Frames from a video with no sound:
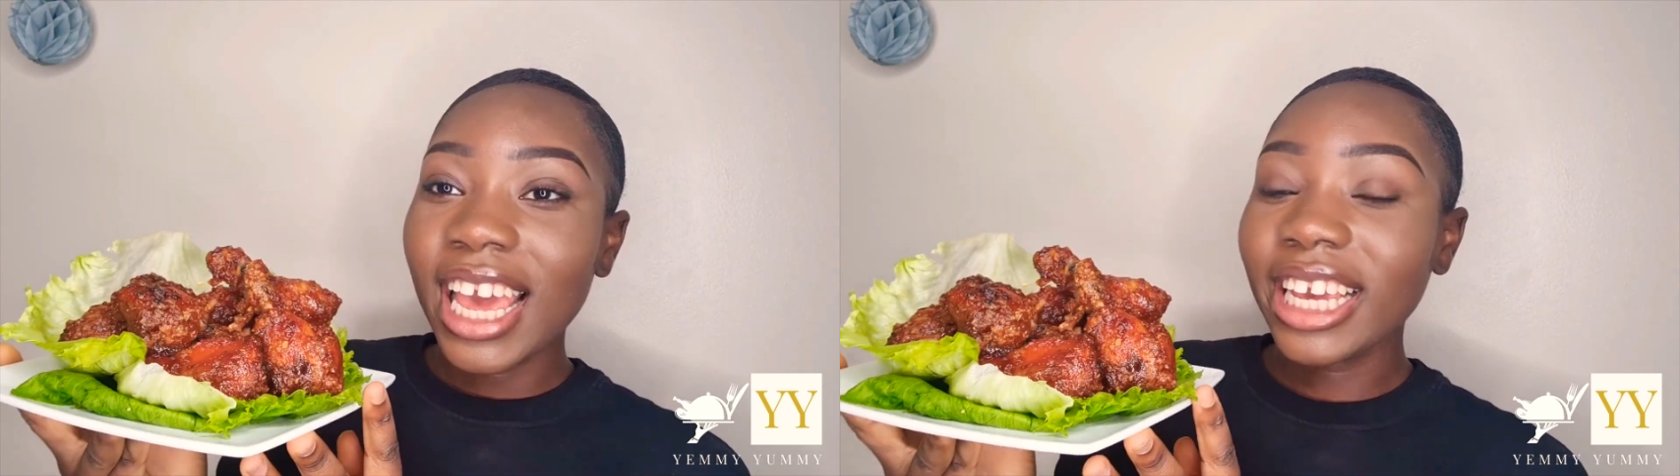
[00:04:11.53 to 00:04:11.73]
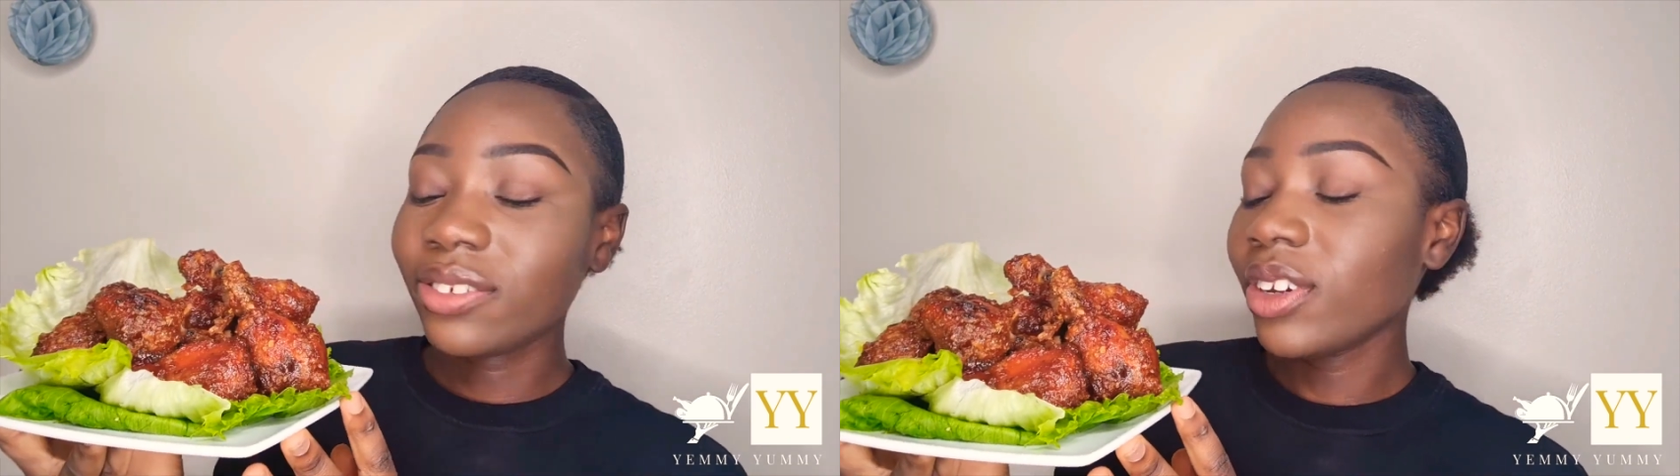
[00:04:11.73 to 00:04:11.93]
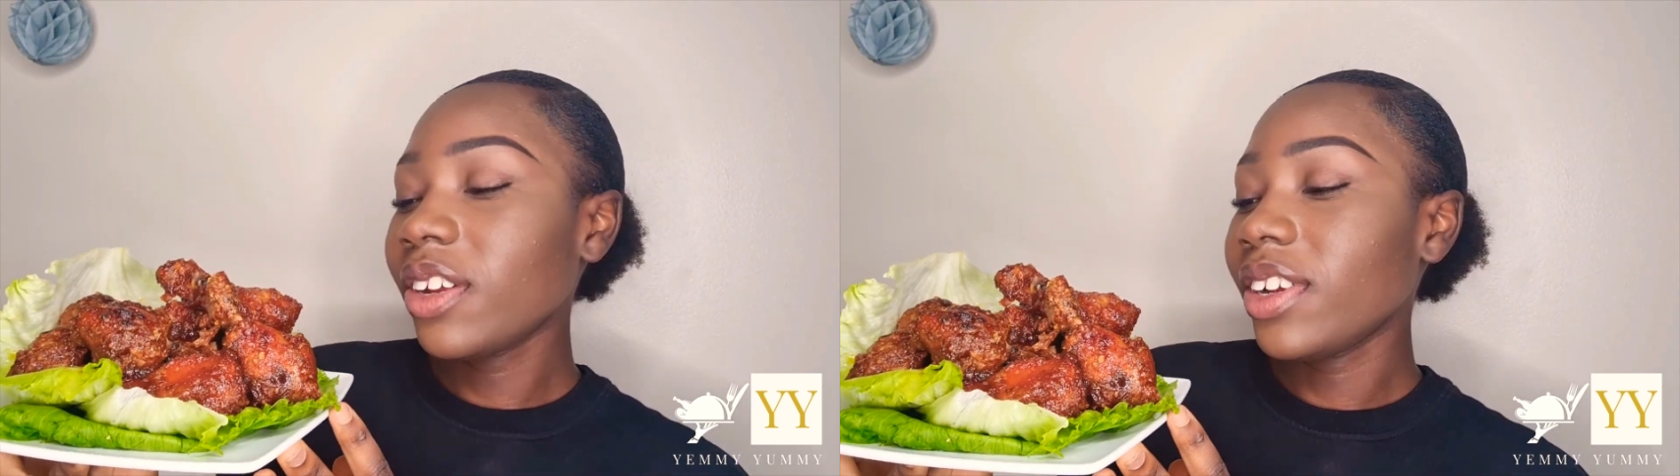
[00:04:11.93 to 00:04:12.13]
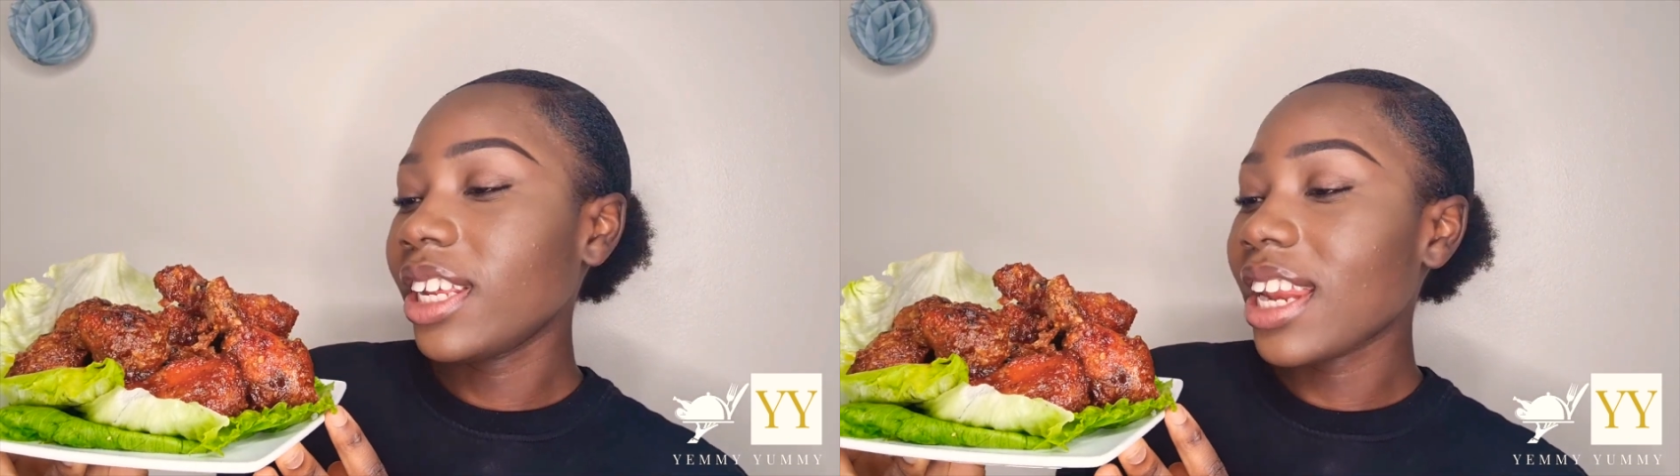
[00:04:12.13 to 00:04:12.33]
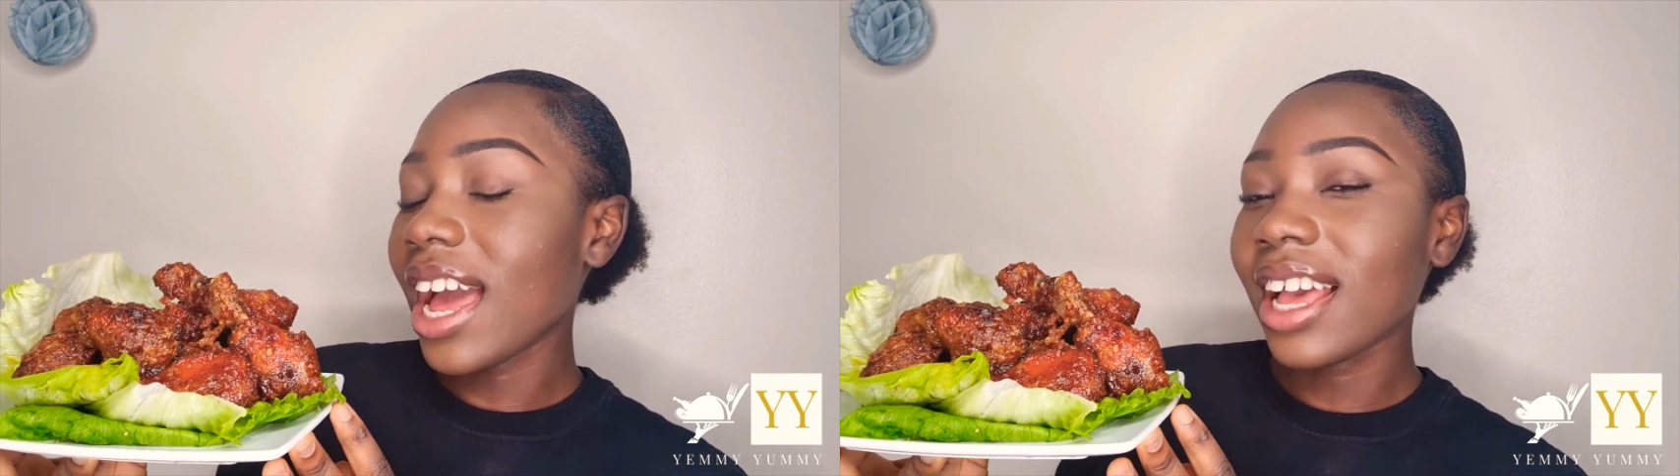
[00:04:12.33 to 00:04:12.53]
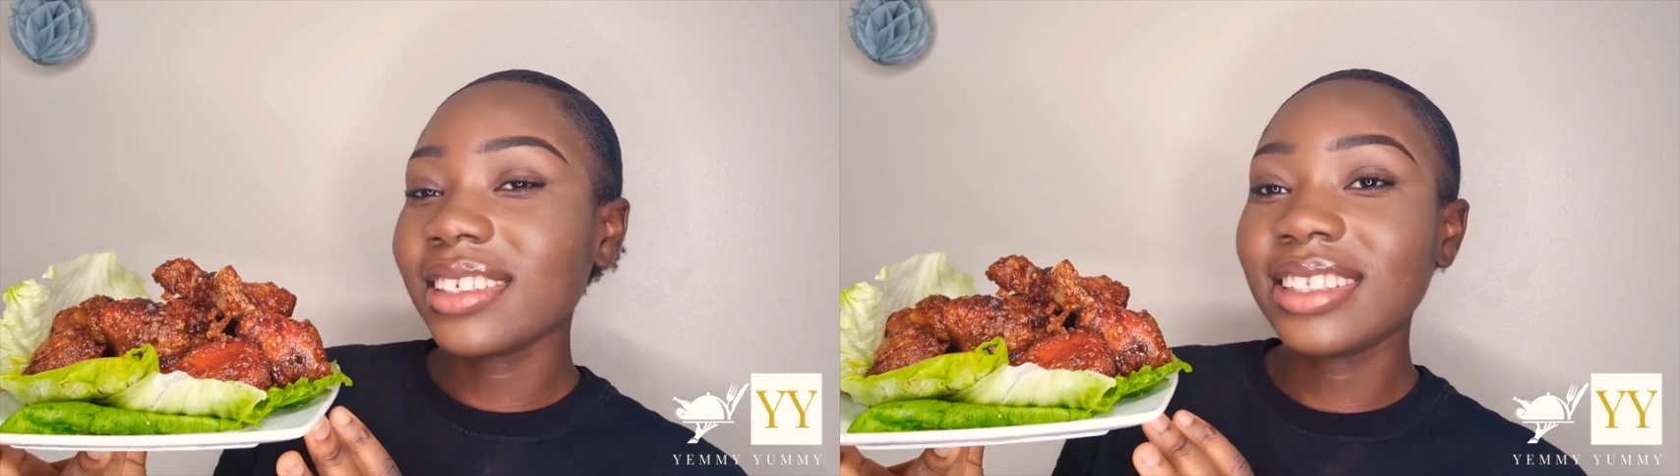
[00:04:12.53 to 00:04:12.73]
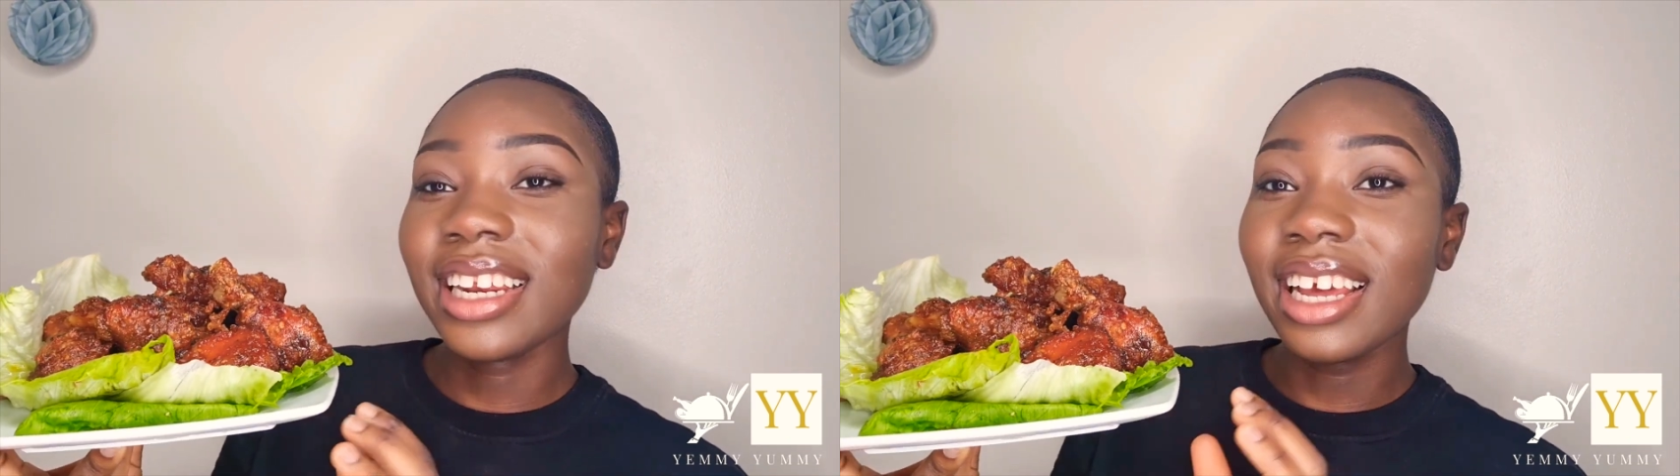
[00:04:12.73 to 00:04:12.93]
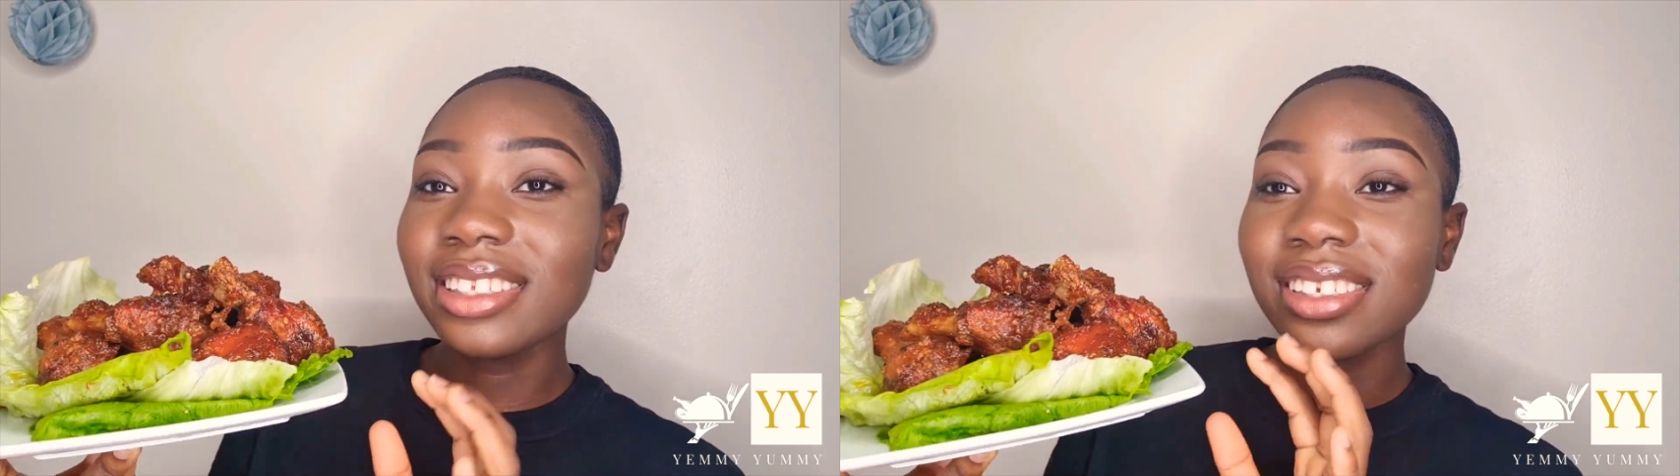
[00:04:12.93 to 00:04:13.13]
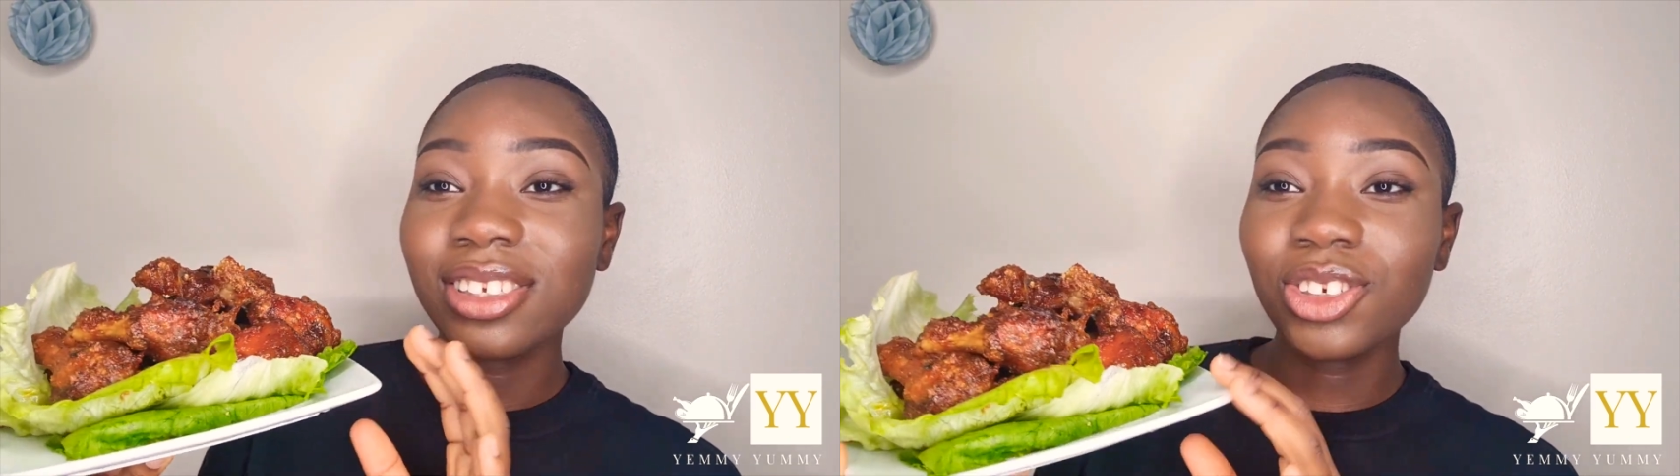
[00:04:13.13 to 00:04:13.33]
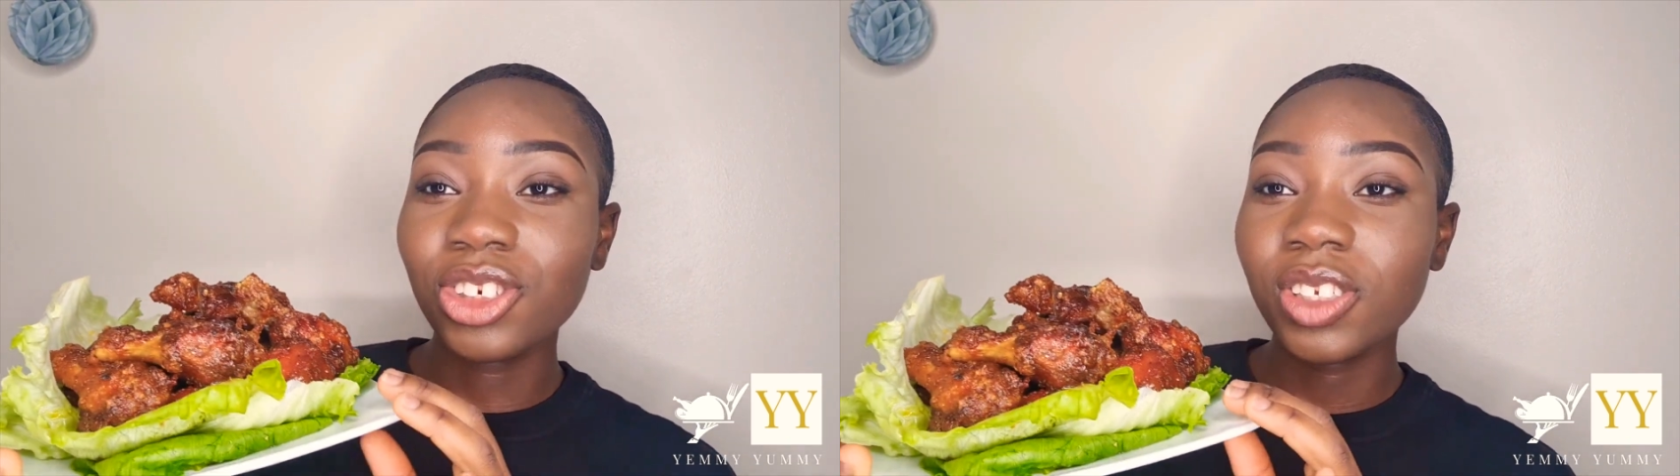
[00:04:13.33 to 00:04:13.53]
It's really nice. The lettuce
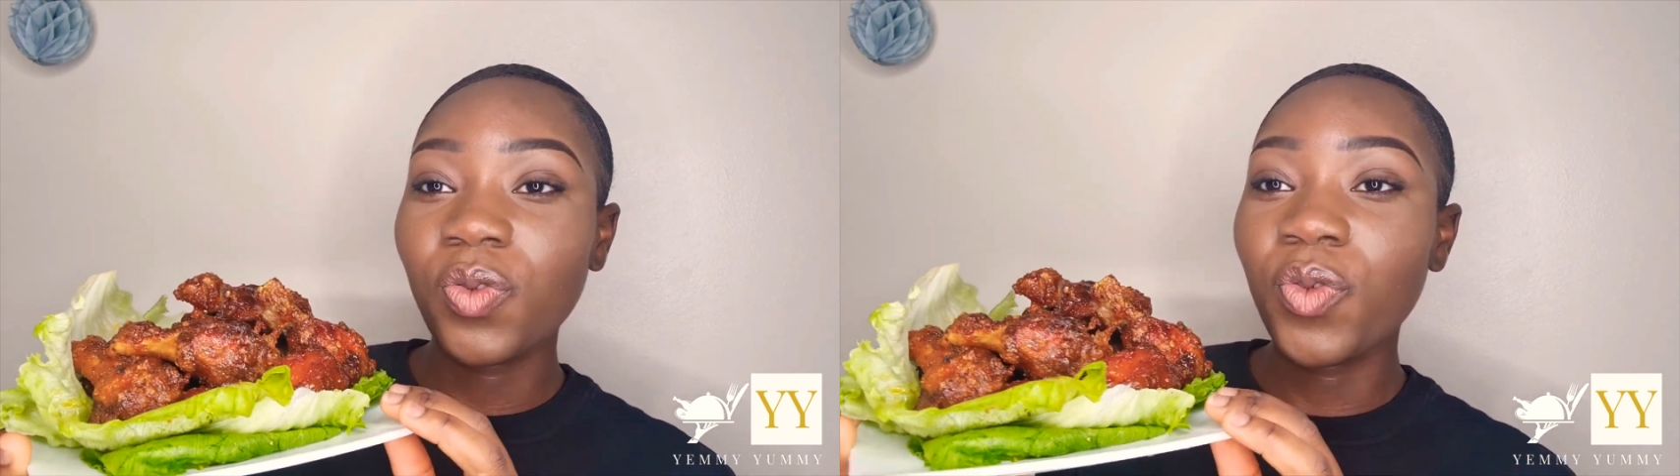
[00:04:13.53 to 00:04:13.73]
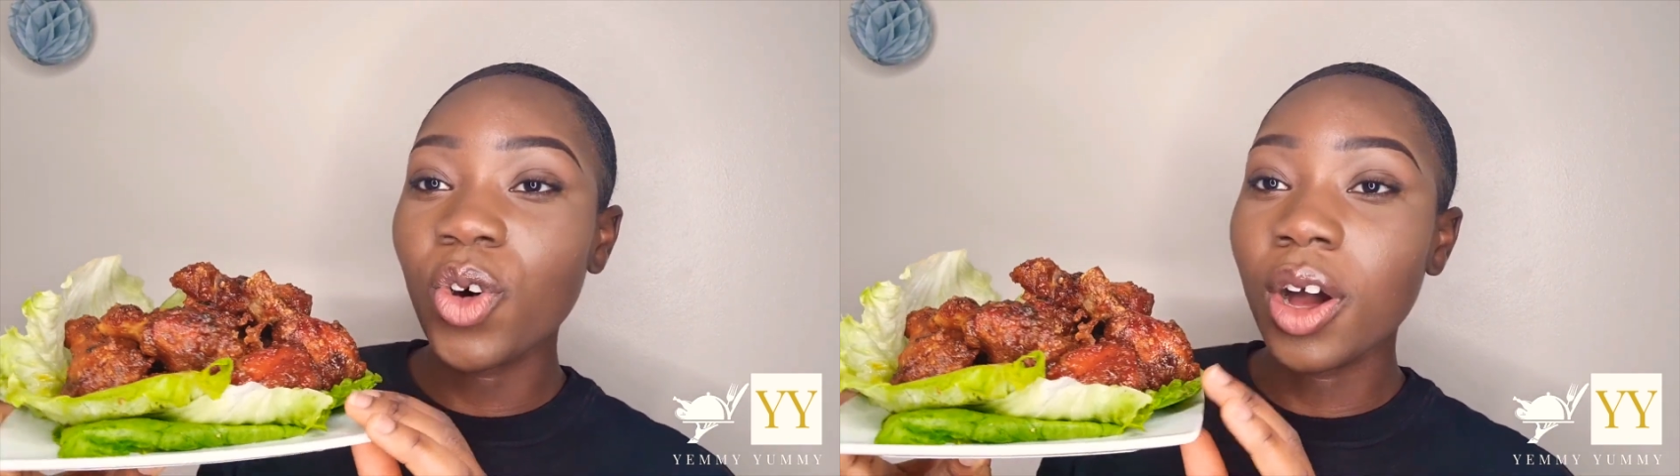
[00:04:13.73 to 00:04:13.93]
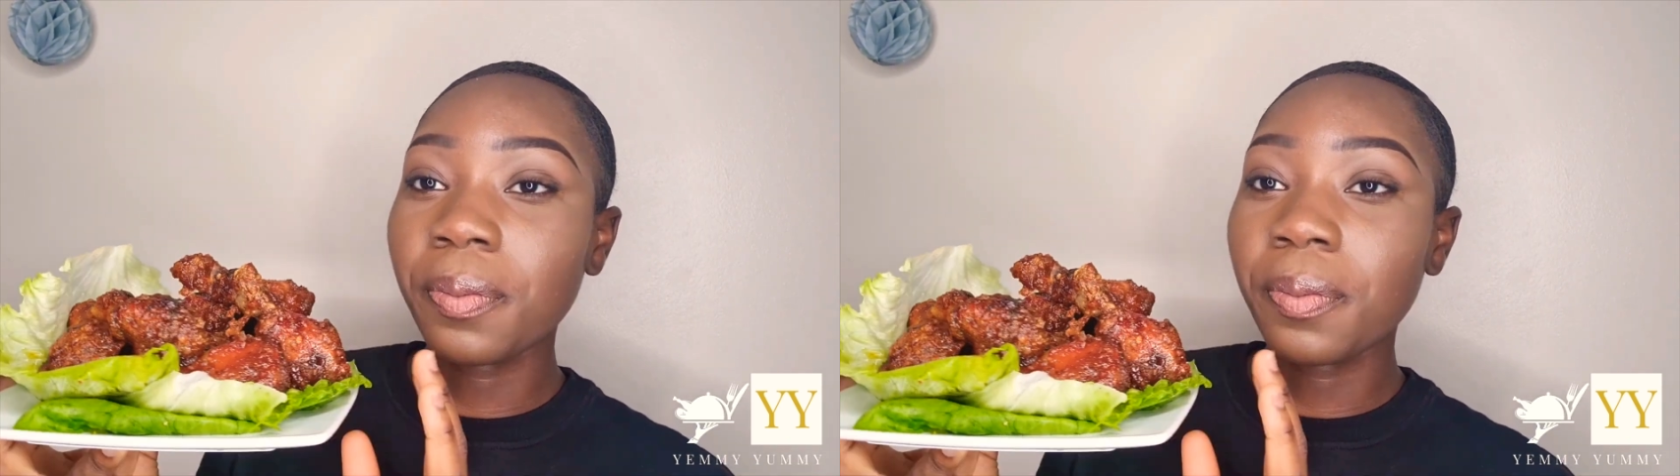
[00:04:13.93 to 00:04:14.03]
is just for